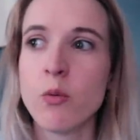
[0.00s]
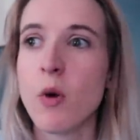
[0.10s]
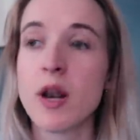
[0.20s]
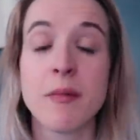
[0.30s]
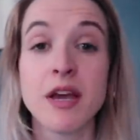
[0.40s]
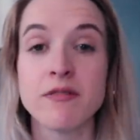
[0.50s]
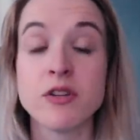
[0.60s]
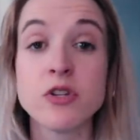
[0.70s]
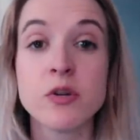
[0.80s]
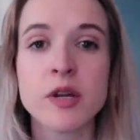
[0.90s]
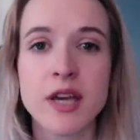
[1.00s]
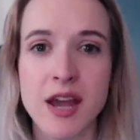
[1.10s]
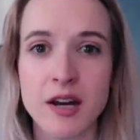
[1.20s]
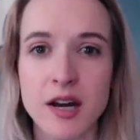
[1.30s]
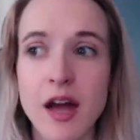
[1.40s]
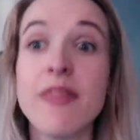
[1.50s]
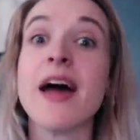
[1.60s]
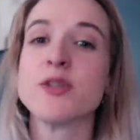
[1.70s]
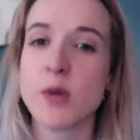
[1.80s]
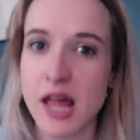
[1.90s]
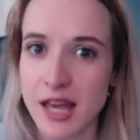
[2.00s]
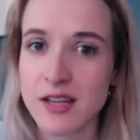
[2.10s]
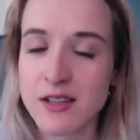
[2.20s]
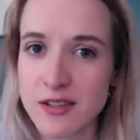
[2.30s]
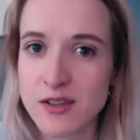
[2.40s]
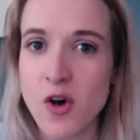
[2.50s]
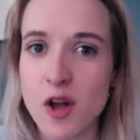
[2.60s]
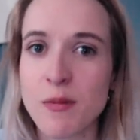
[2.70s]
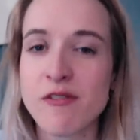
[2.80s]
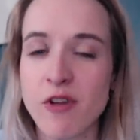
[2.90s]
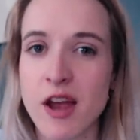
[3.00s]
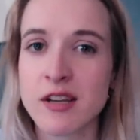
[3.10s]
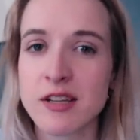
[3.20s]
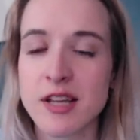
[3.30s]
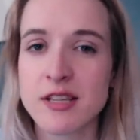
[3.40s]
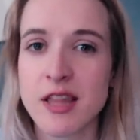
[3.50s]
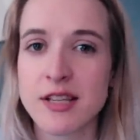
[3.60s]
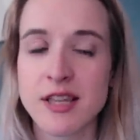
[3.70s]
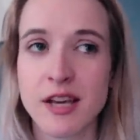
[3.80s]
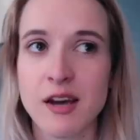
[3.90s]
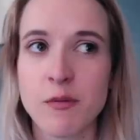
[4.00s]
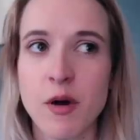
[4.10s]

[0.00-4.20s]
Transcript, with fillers: What am I even doing here? And that's when I like called my friend because that, that's like a,